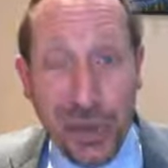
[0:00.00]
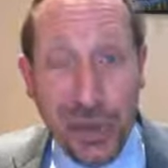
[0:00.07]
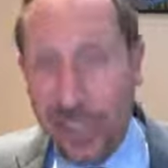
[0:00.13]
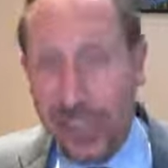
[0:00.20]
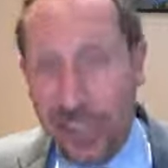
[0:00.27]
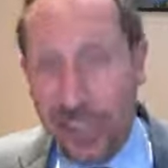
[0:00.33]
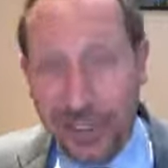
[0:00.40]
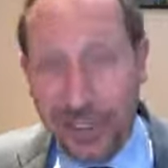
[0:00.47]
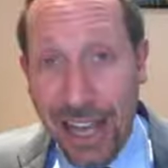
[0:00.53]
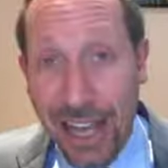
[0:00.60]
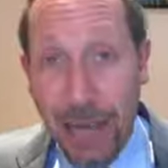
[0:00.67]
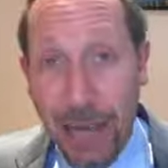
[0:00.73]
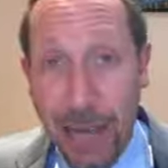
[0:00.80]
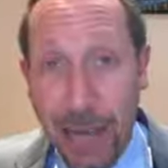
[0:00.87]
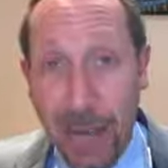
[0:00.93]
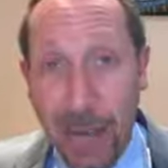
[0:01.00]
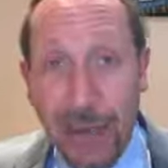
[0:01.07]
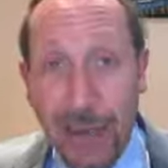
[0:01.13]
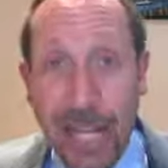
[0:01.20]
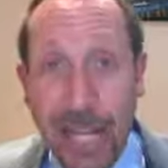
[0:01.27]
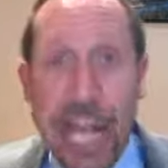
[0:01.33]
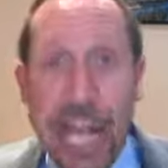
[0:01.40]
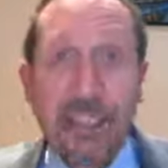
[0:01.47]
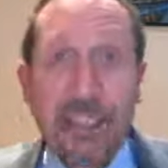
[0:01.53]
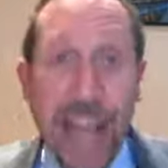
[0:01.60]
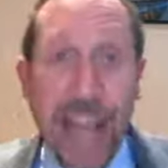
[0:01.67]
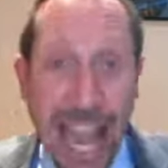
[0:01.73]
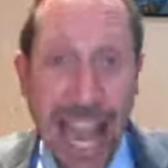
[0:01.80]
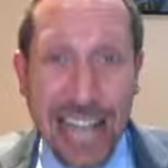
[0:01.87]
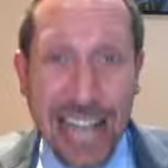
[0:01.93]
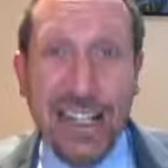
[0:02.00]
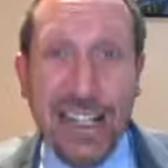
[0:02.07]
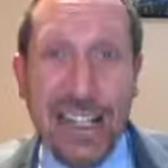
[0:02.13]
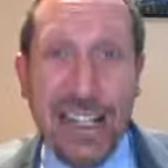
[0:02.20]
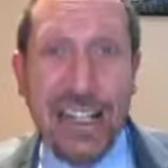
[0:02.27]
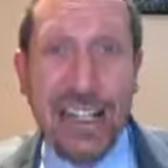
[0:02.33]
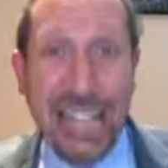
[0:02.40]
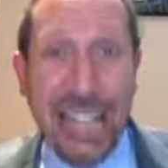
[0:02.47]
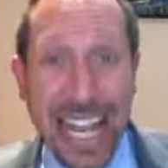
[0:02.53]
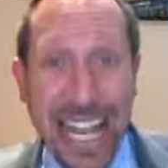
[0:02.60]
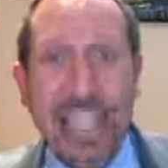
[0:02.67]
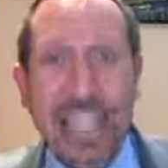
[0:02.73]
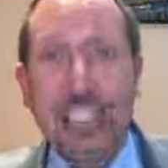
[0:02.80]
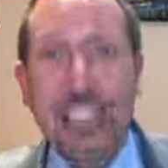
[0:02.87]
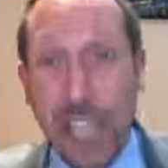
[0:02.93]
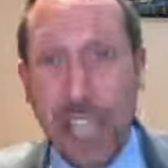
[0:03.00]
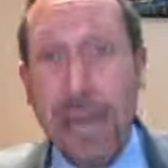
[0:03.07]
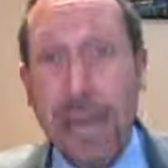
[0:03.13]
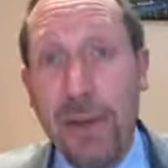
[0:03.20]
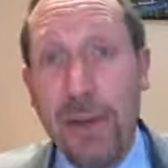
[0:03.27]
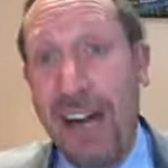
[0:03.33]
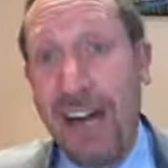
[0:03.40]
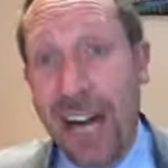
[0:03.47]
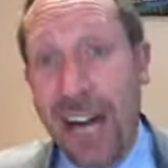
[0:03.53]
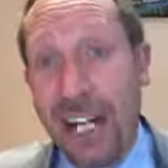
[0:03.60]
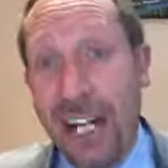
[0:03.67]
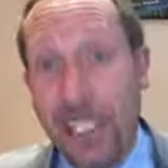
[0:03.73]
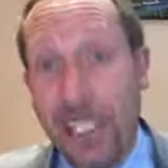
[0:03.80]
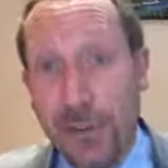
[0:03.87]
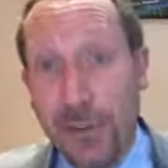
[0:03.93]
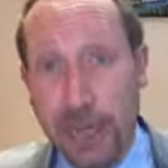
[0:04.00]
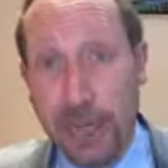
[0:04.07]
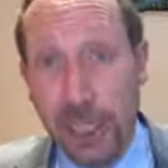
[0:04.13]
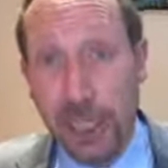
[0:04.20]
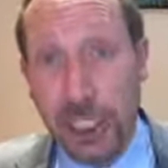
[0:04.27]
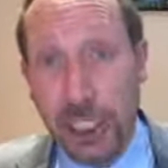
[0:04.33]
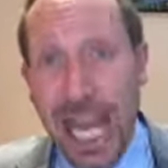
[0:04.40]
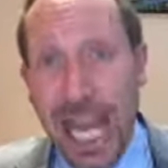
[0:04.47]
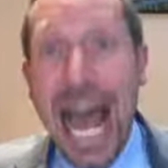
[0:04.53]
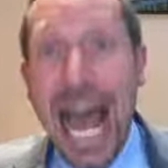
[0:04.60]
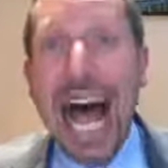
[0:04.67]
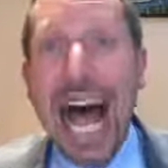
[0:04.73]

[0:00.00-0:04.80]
in order to save the people, to enter the inner chamber of Achashverosh,